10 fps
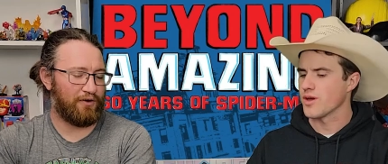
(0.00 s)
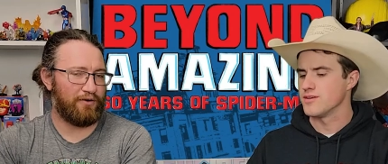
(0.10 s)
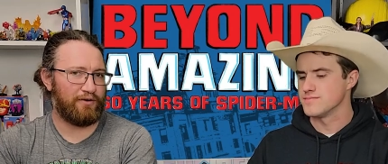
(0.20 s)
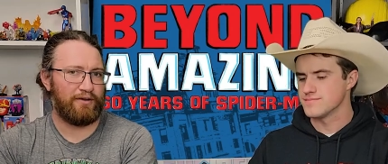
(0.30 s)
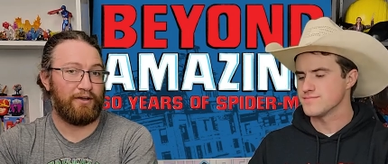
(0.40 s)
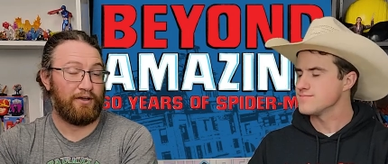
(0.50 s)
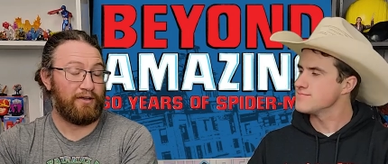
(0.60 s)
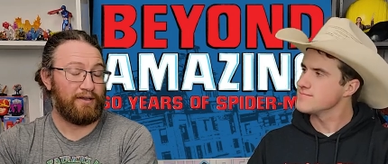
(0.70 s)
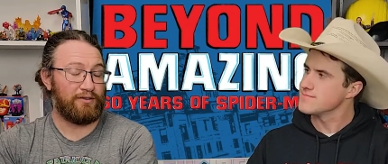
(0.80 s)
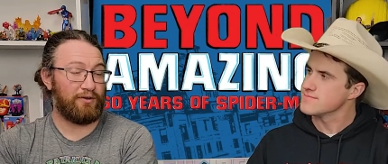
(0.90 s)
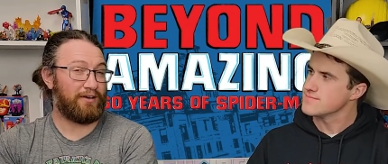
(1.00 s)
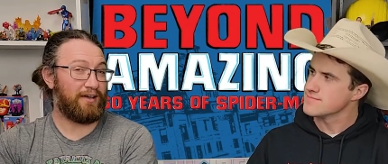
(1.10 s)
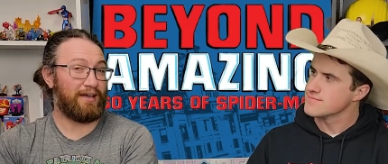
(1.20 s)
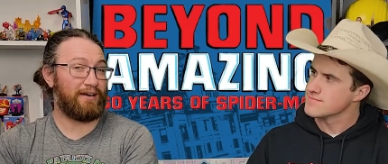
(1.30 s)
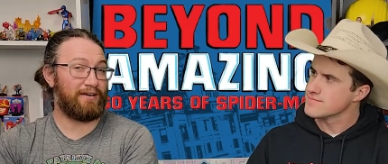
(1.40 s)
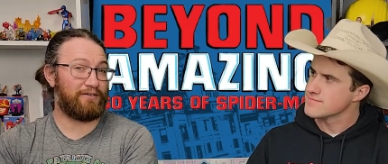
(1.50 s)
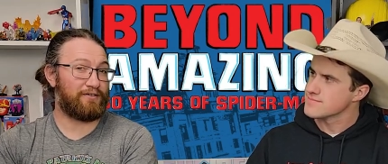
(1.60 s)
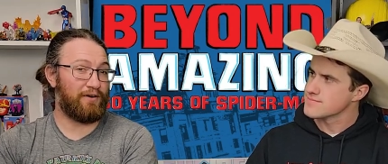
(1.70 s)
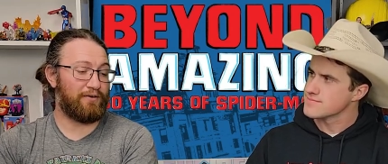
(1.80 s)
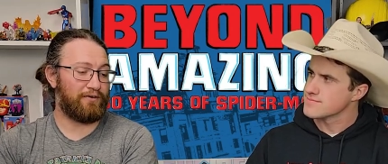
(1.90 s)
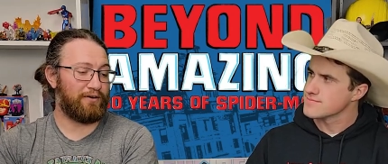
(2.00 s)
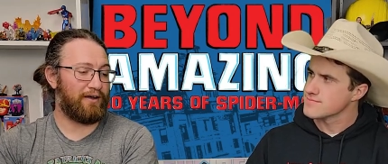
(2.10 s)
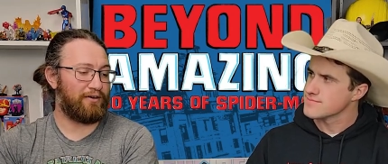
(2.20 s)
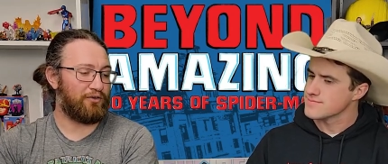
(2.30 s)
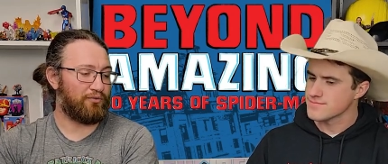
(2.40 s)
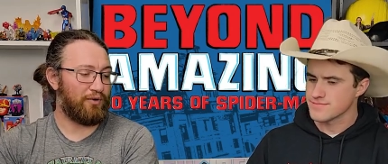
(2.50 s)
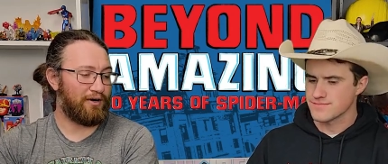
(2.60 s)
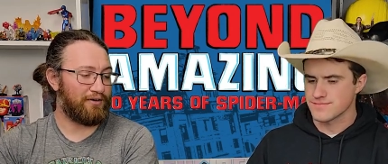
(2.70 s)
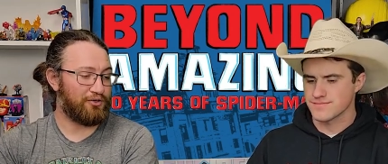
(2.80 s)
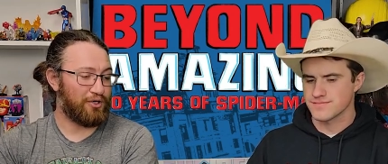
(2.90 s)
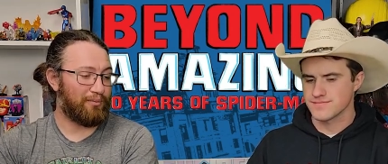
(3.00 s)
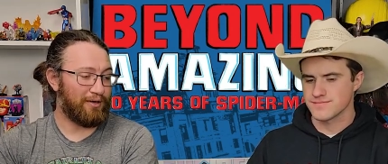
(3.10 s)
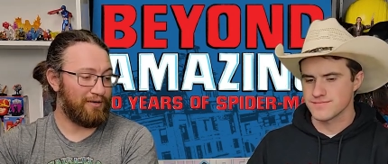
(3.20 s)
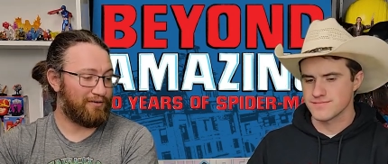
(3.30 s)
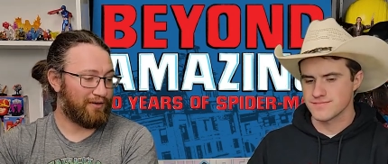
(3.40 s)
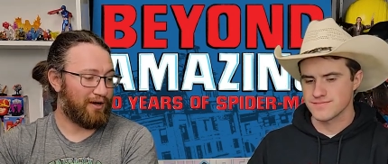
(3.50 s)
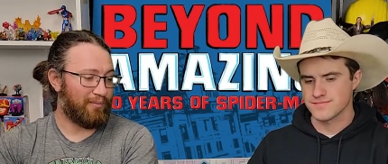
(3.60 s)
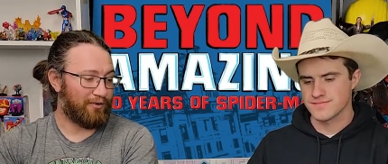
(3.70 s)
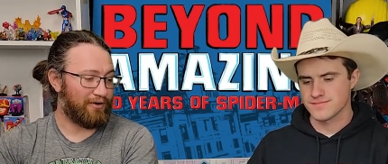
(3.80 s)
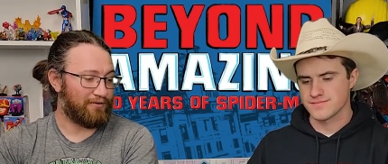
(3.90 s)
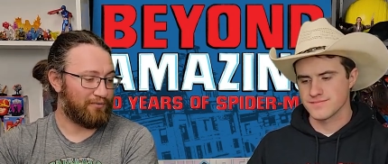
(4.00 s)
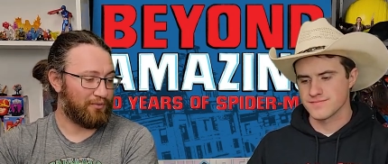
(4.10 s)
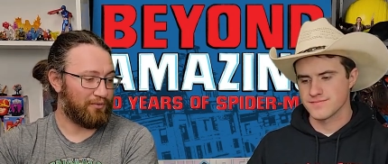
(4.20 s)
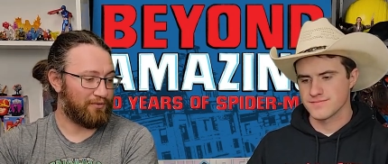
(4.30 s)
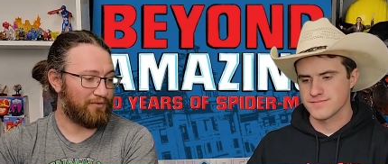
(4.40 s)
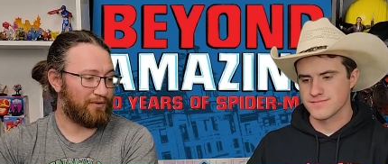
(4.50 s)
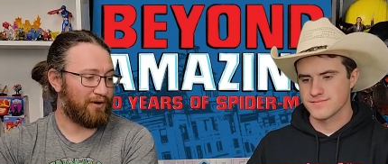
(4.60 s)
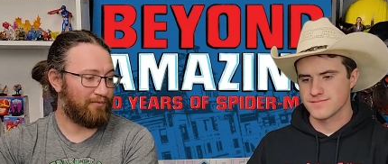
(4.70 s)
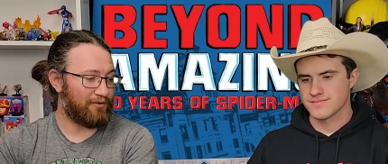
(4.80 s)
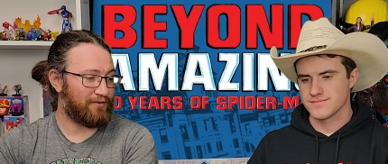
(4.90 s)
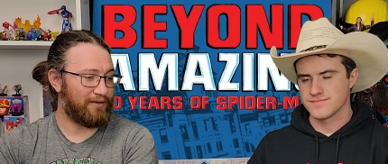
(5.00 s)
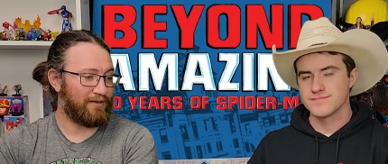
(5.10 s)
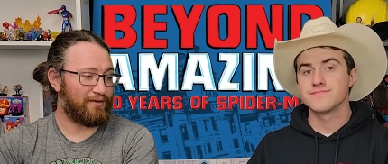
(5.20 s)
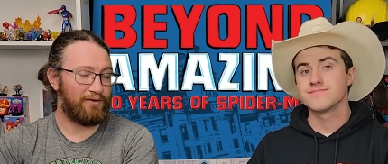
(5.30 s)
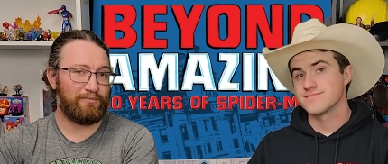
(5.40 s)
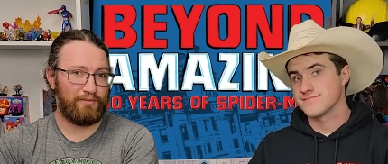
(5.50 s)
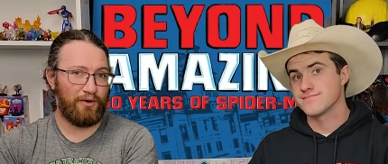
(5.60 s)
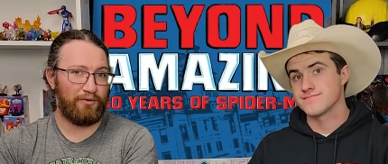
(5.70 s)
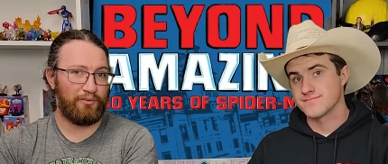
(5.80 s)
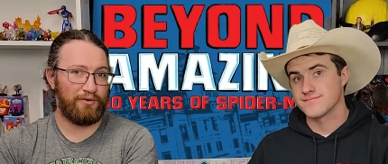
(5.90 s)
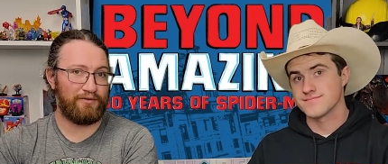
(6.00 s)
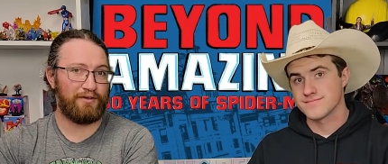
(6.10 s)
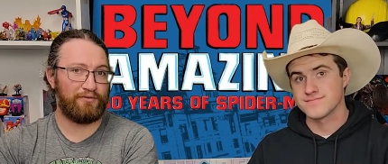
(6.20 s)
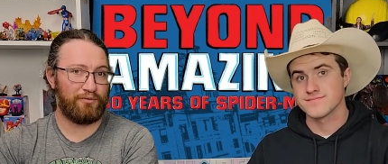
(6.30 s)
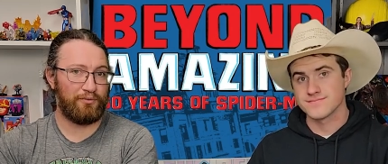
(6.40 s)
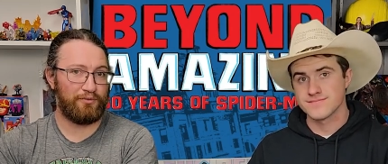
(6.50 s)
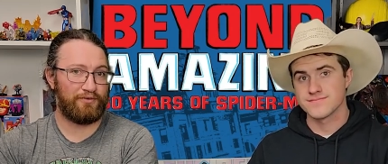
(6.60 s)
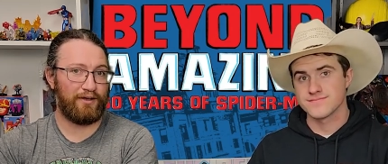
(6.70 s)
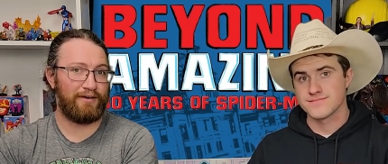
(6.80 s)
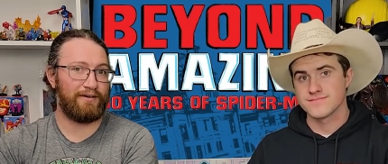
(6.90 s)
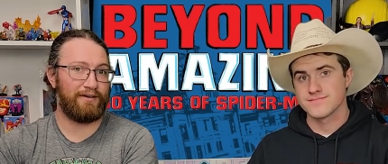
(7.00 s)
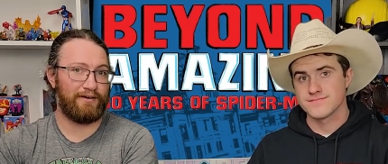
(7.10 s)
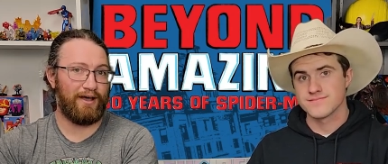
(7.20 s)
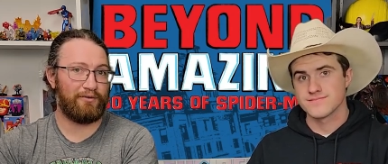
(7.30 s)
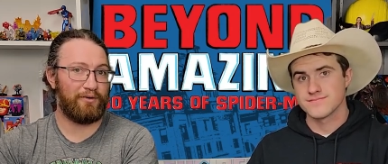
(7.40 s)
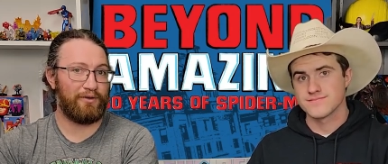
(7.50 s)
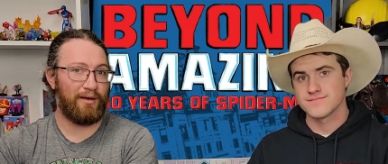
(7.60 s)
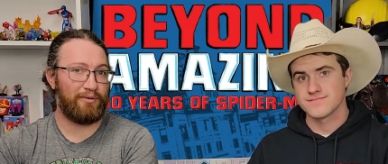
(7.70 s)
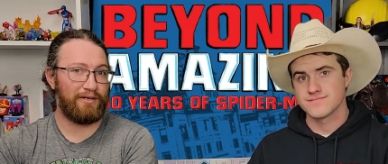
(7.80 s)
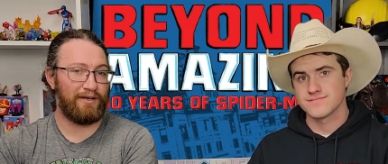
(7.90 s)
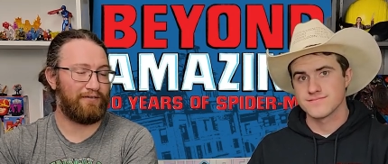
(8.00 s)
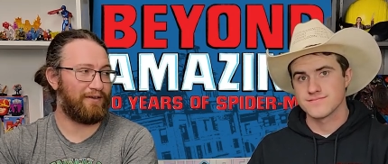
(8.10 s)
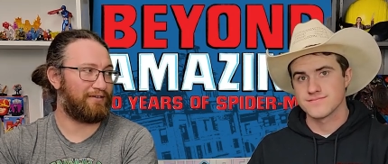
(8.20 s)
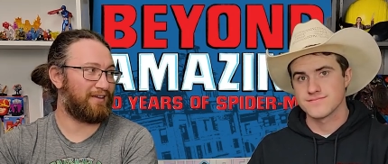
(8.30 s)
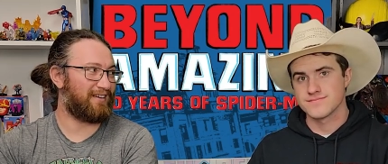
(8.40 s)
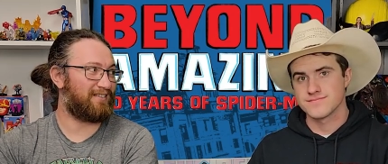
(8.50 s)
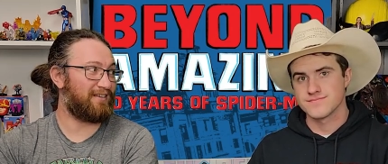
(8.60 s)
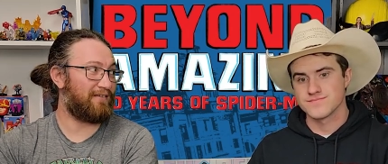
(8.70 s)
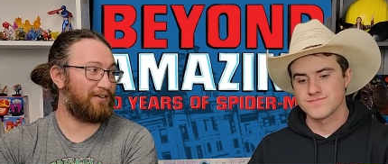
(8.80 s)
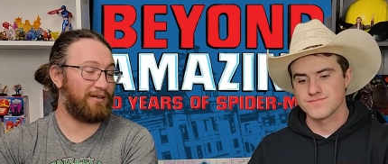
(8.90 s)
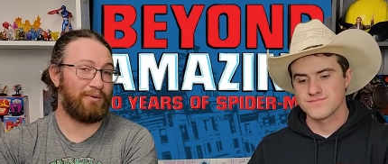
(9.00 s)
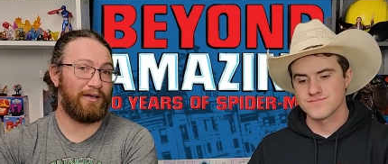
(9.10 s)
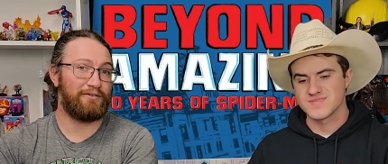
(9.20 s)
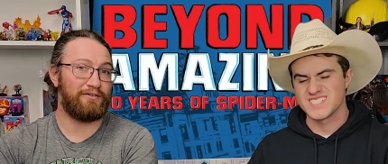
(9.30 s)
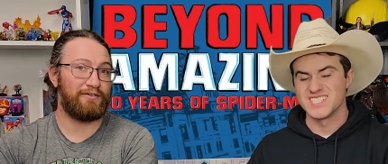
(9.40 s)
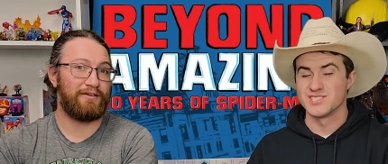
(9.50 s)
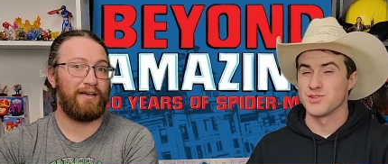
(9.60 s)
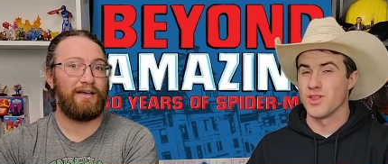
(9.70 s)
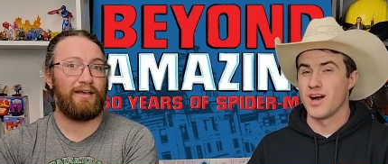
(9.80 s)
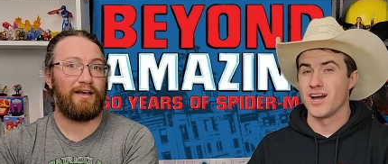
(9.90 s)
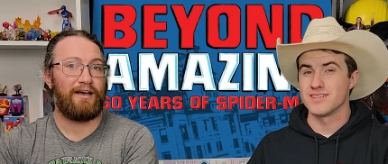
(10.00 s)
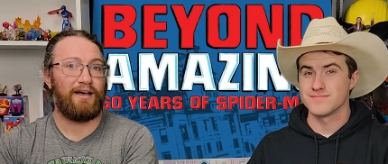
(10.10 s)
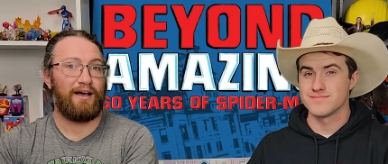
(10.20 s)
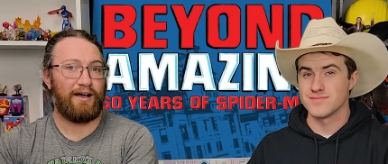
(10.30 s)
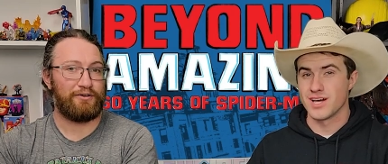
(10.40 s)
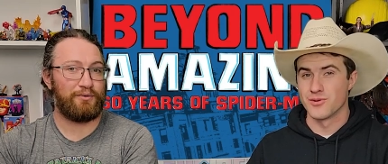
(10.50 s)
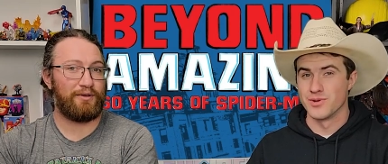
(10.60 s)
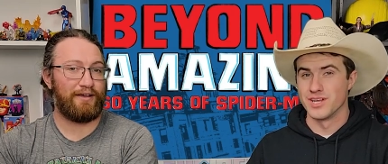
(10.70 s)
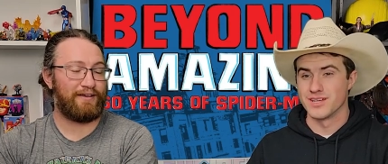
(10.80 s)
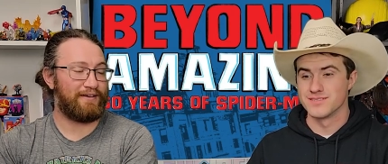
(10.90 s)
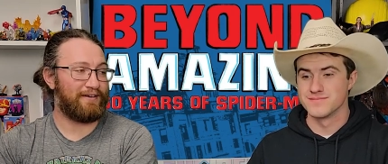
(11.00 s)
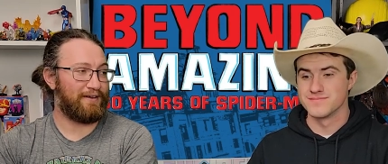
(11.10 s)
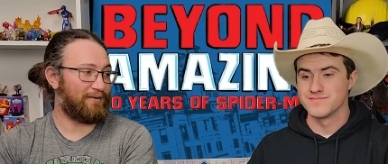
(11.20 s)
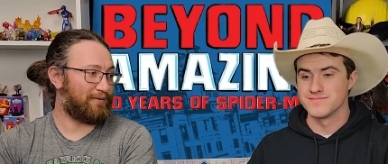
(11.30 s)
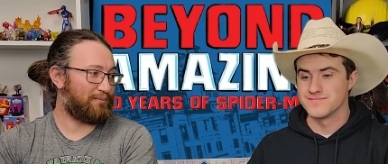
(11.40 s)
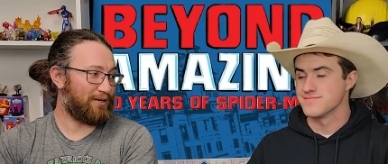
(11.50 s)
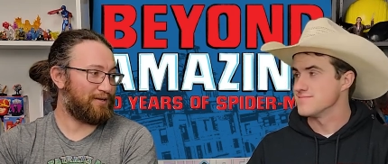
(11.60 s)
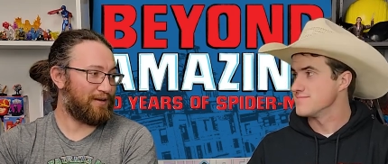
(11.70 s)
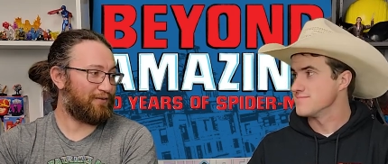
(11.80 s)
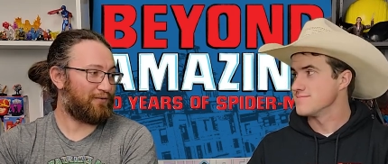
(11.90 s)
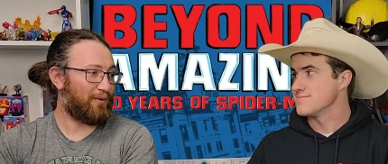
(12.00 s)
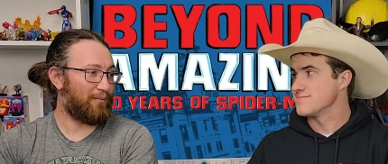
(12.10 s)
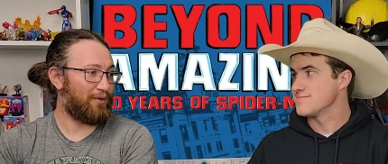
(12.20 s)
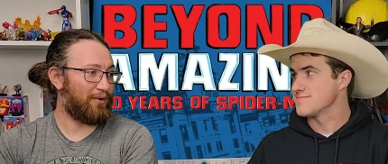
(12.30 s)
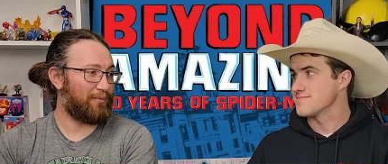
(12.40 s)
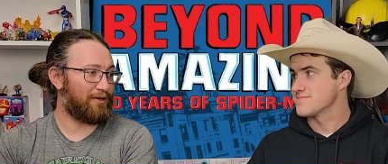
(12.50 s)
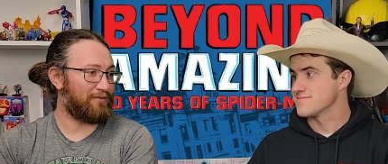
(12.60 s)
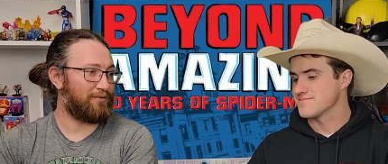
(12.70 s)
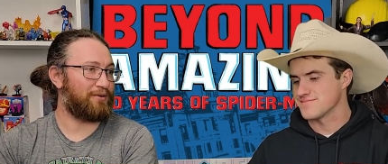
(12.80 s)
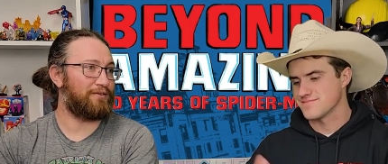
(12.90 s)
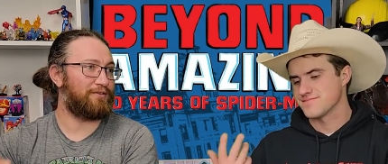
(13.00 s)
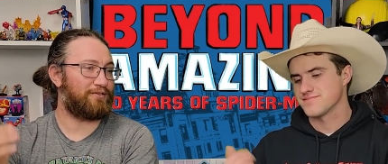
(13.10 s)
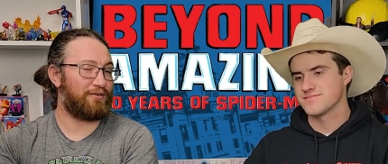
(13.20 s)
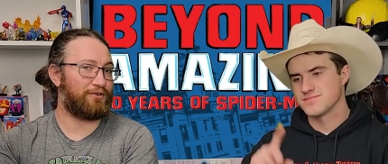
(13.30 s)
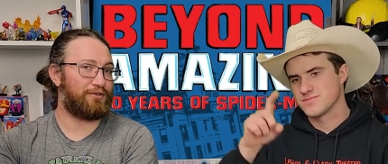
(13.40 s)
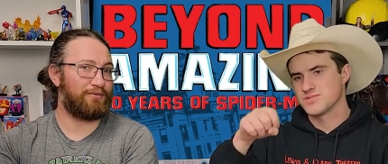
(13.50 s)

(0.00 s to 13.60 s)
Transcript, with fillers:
Speaker 1: you're looking at getting a starter and you're ready to jump into the comprehensive rules, you can obviously go to the WizKids rules site and download that PDF. It's like 70 pages. It's a lot. I do like it in PDF form though, because you can search